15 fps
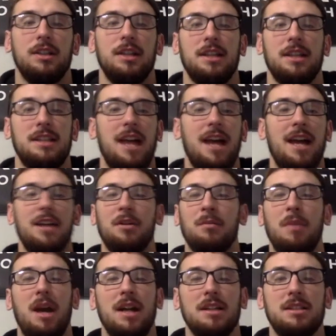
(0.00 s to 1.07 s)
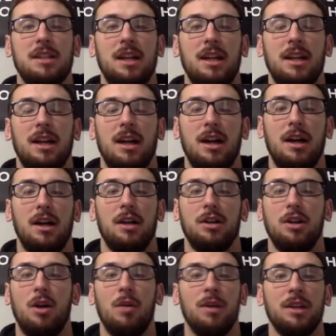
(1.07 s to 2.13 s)
is that your mindset
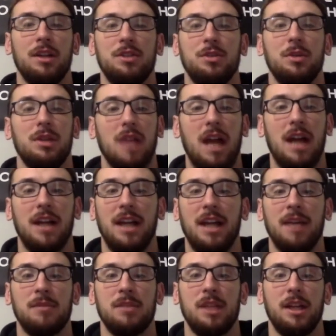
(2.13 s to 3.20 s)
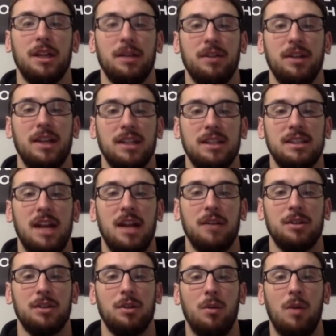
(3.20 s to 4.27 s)
going into a lot of games? Like if it gets down
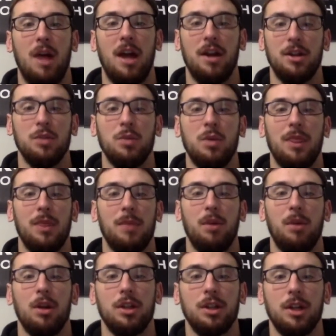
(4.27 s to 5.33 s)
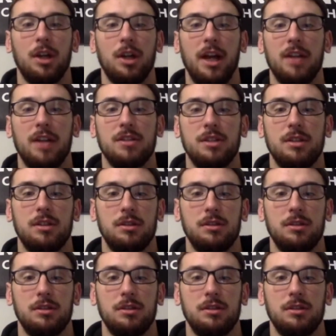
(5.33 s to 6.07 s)
to the wire, you want the ball in your hands?